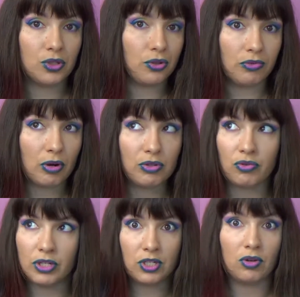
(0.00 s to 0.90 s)
to the
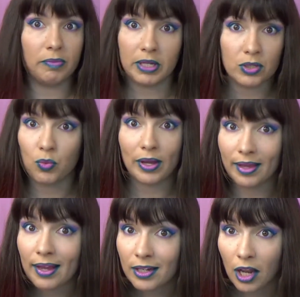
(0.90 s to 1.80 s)
grocery store, because why the
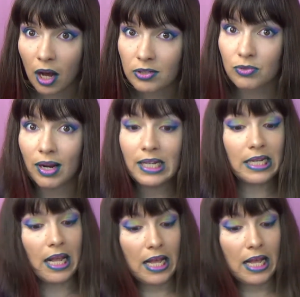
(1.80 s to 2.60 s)
heck not, right?